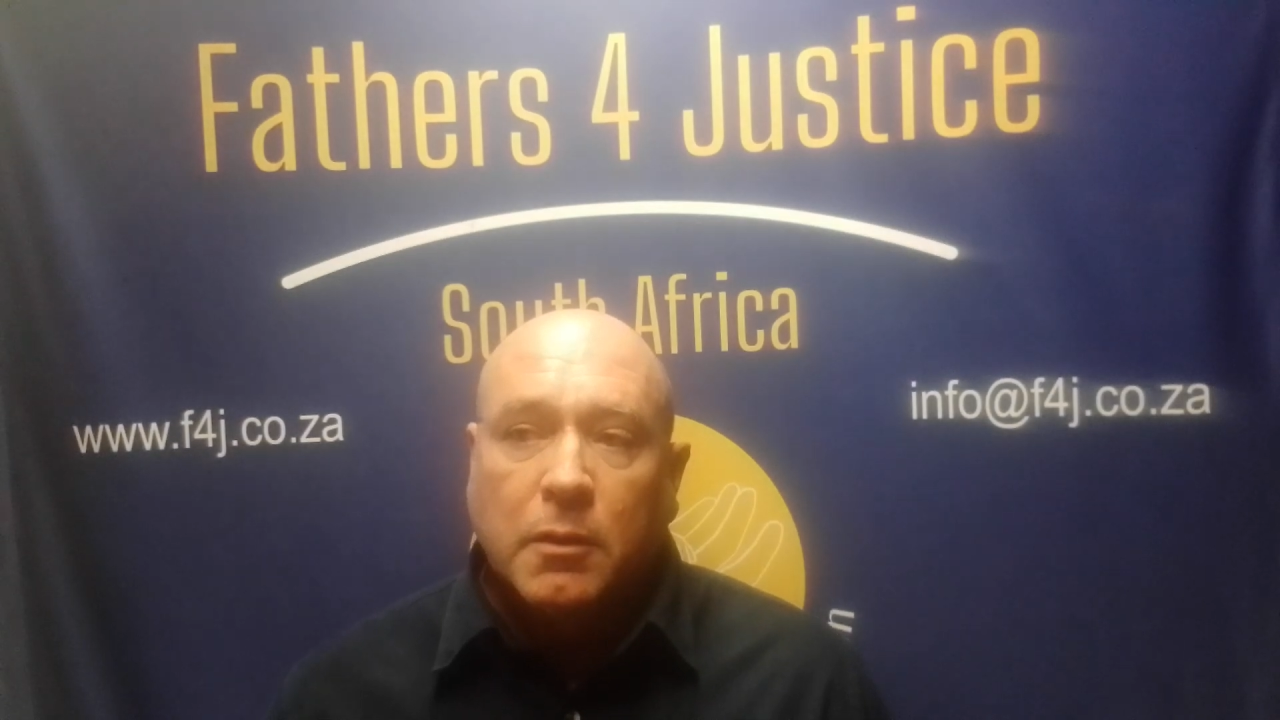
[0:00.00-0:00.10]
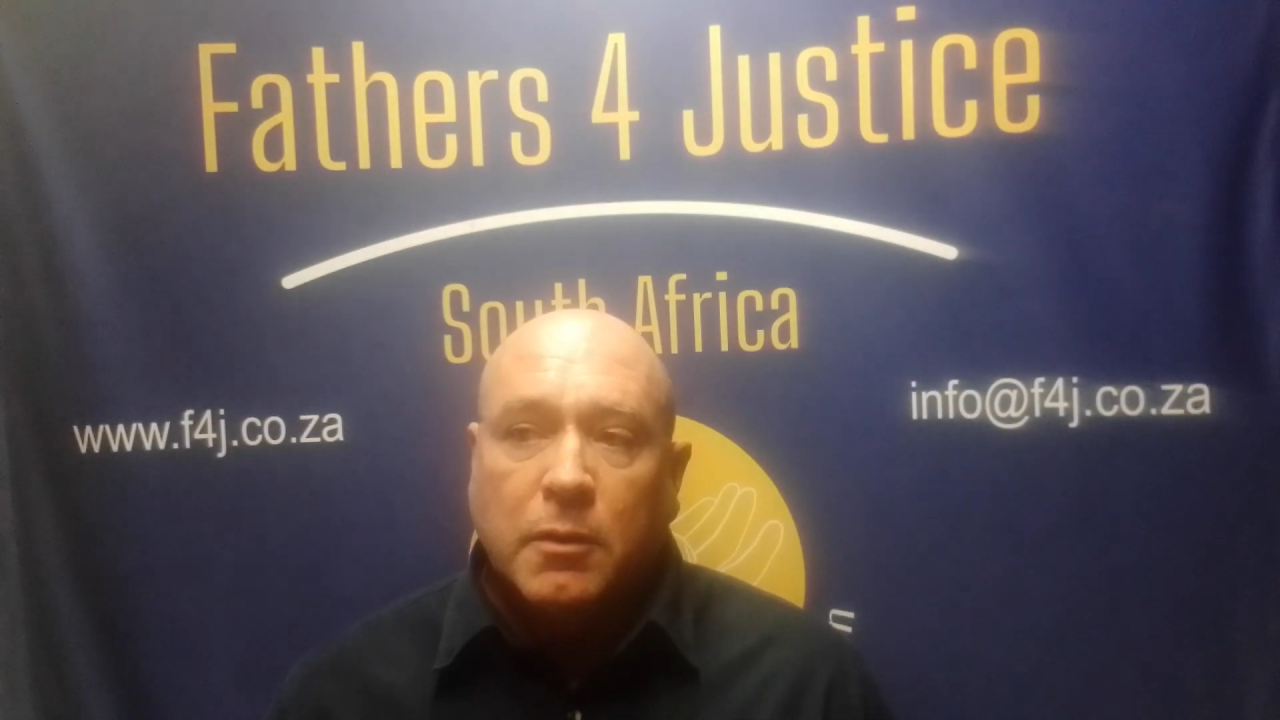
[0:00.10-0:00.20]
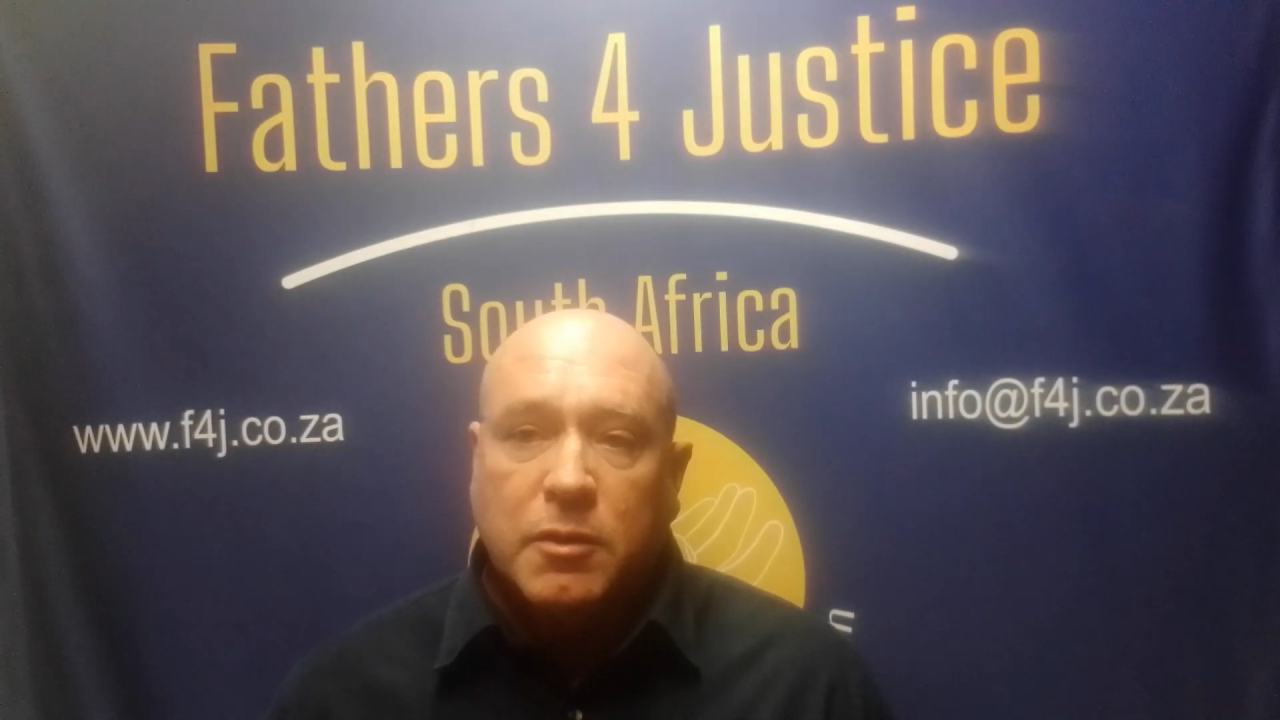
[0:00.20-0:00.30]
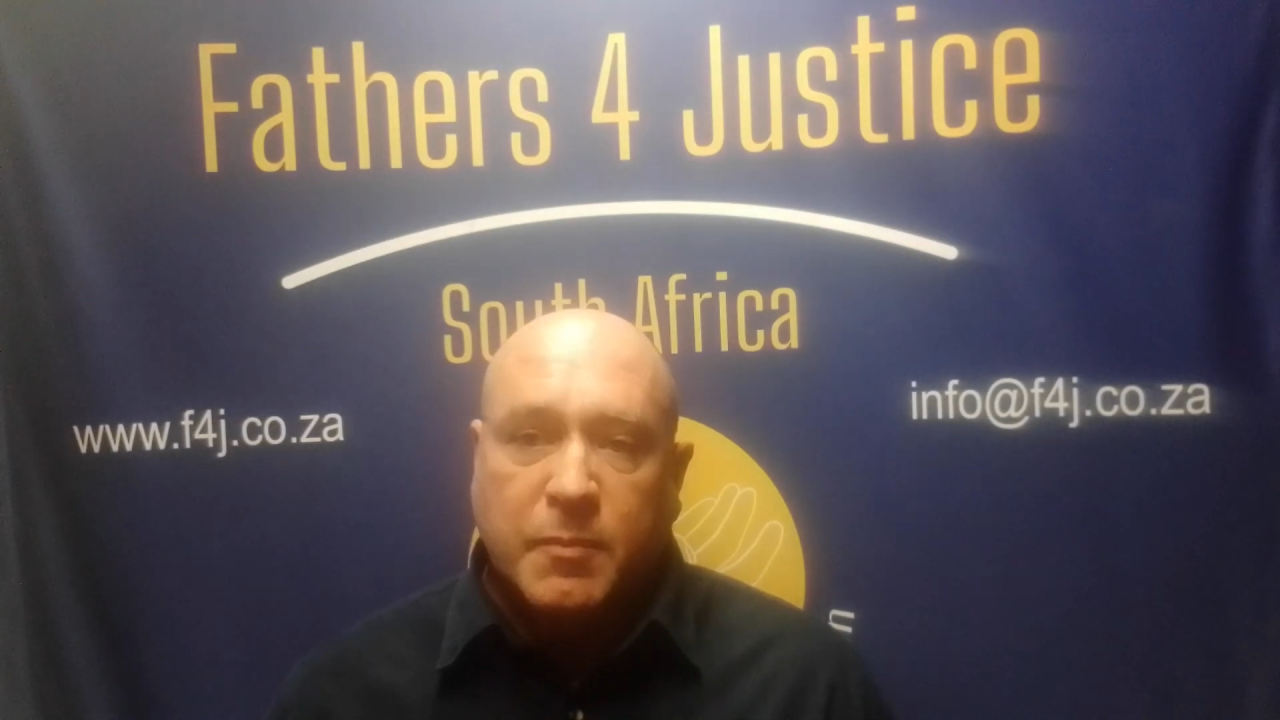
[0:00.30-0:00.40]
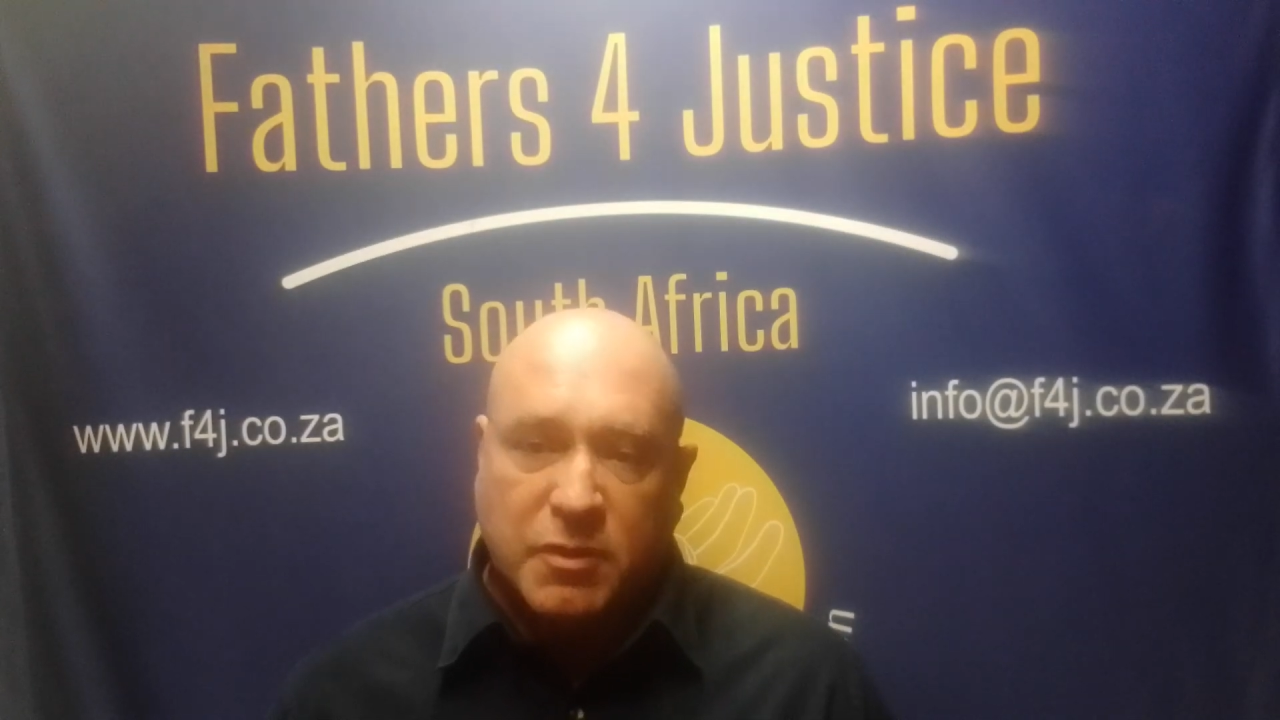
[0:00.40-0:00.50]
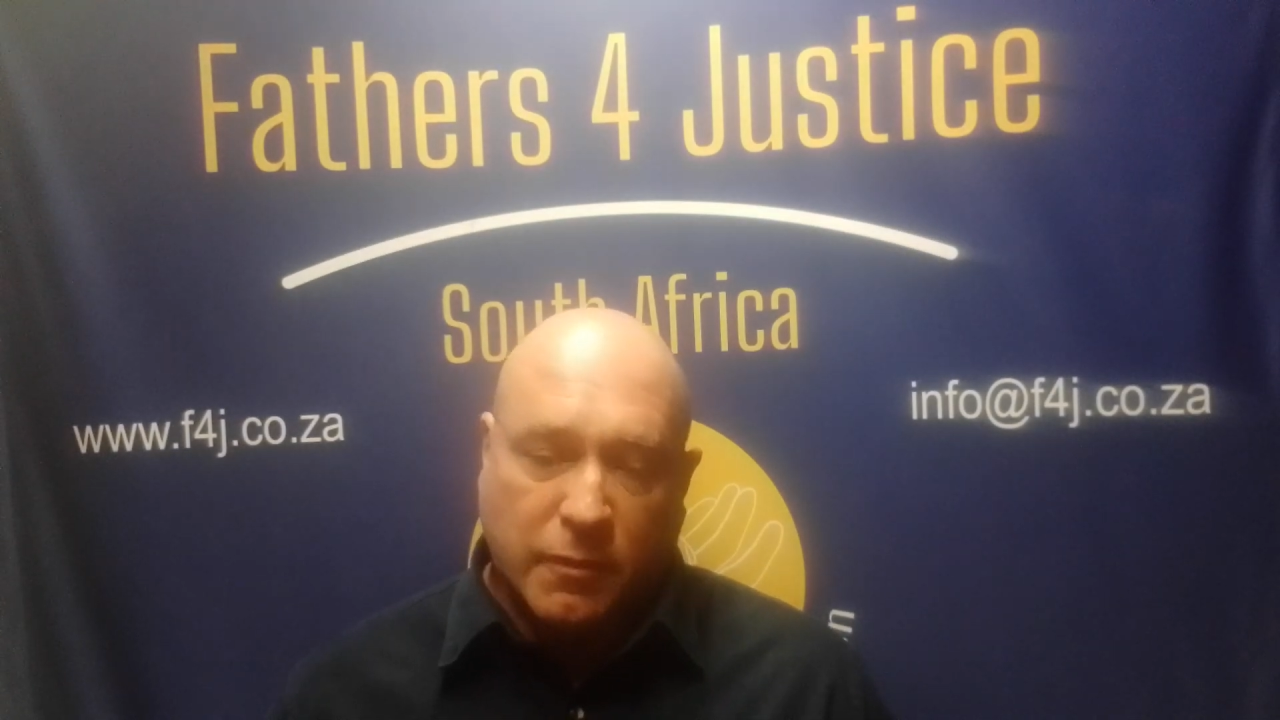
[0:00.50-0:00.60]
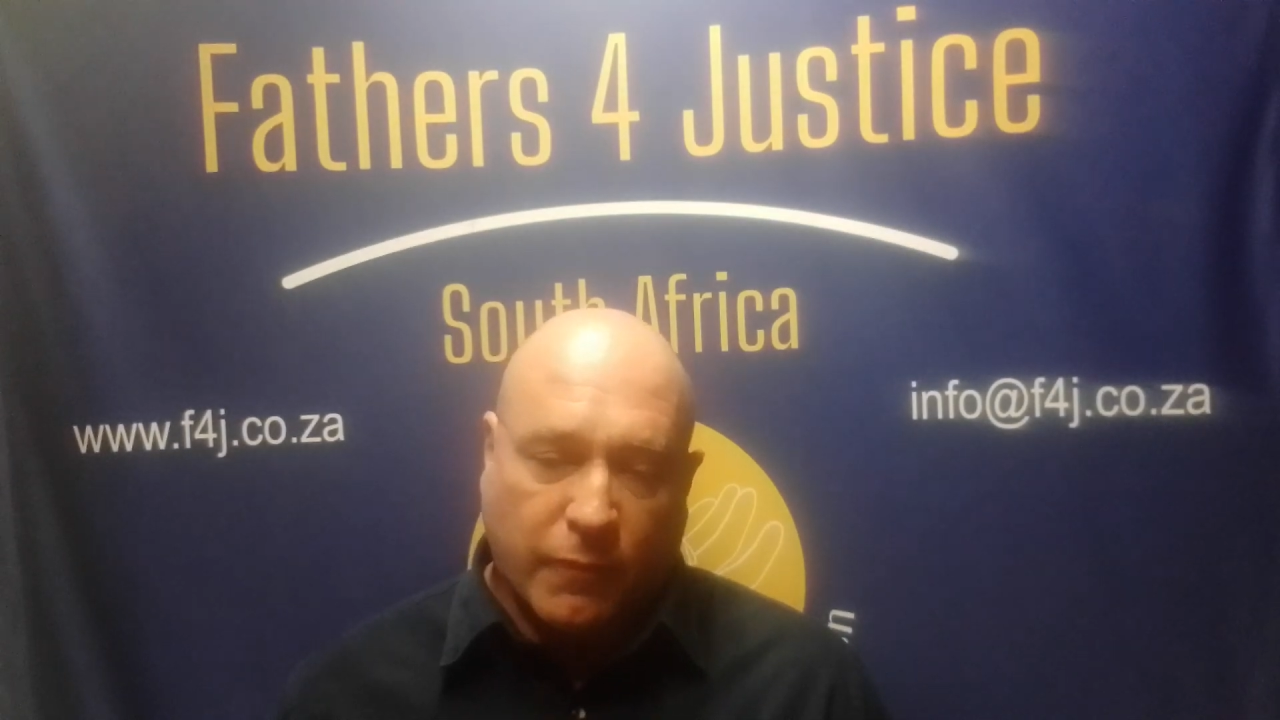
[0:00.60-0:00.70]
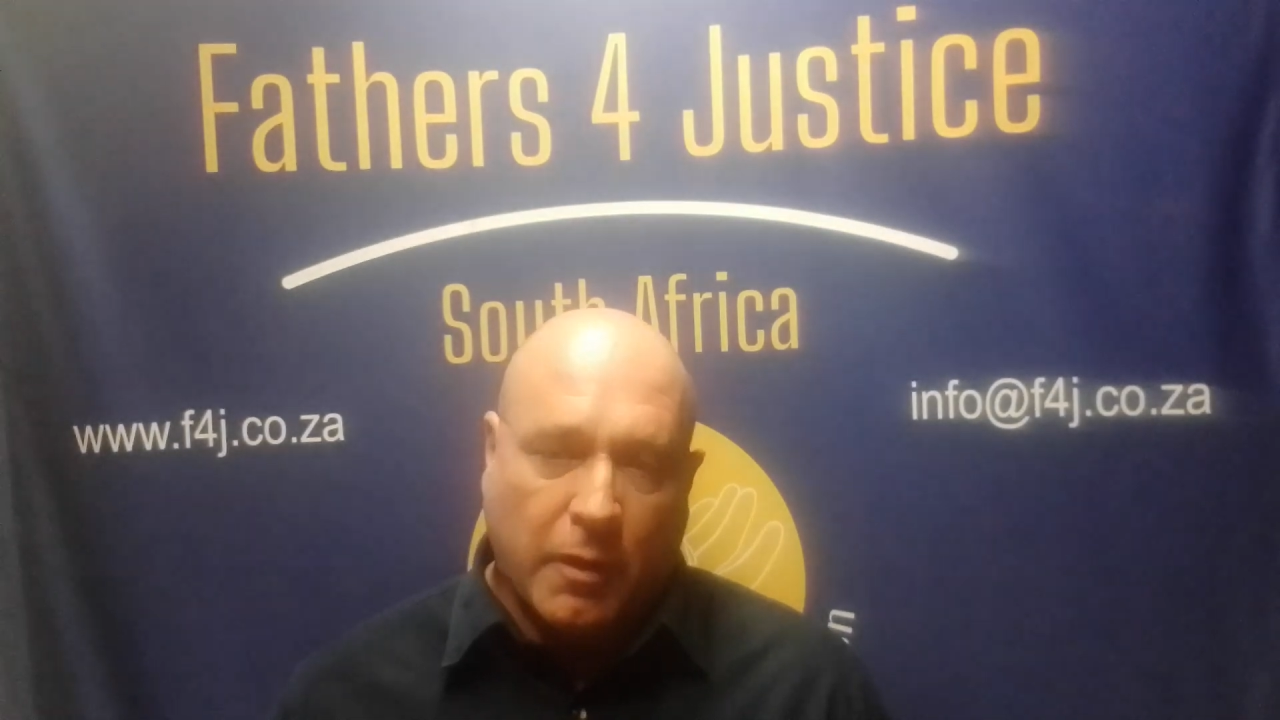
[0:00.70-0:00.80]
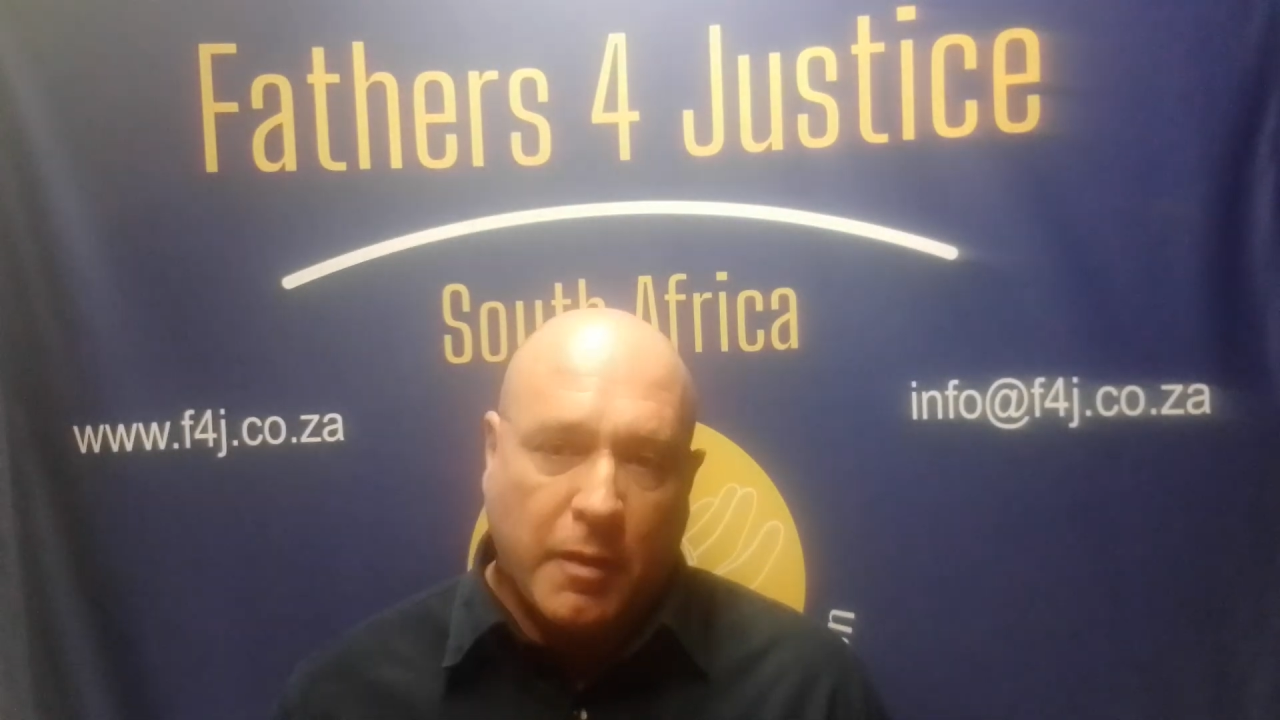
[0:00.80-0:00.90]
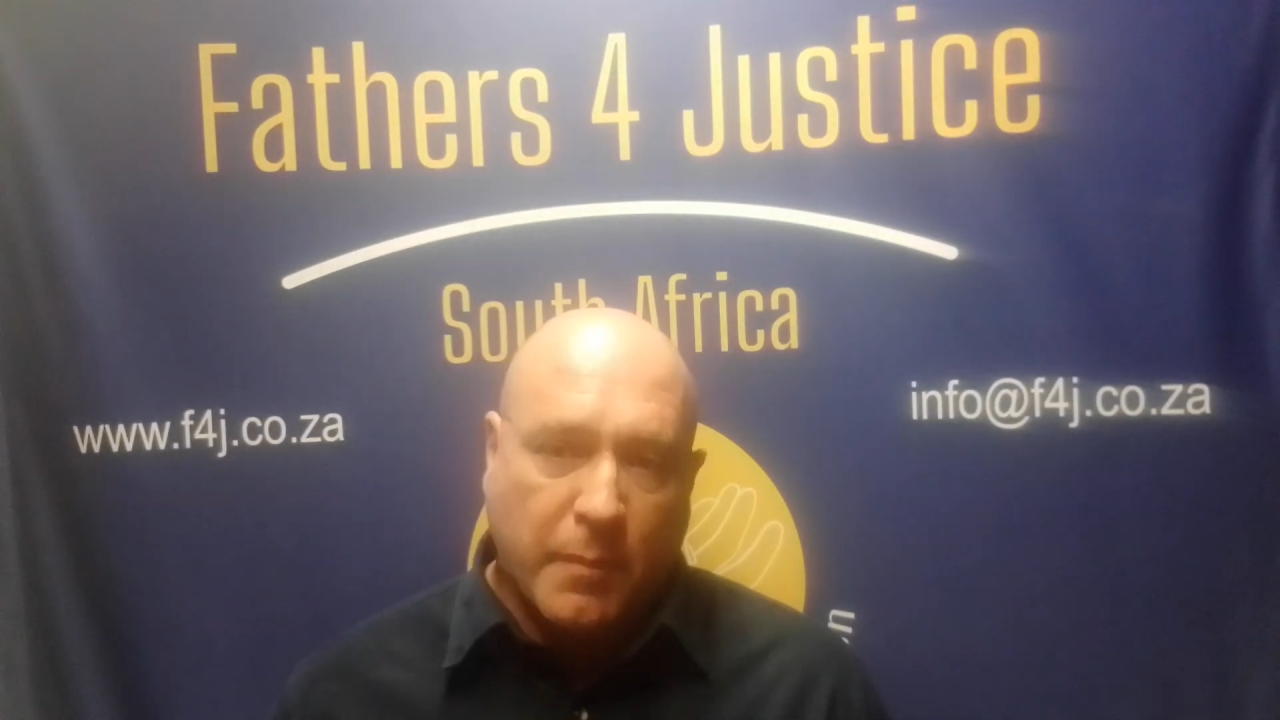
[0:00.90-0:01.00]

specifically